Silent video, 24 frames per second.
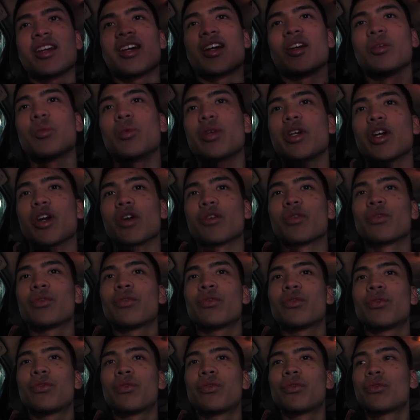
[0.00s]
And we Mark,
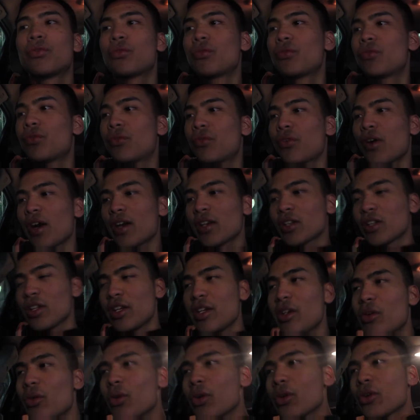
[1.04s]
close your door.
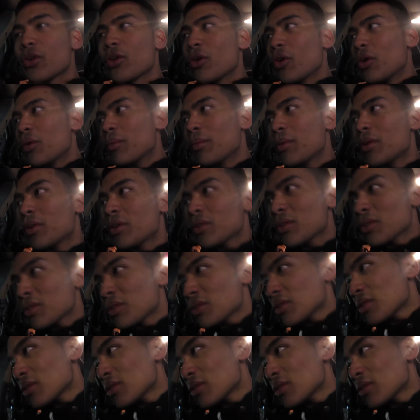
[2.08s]
Finally going your home. Your door is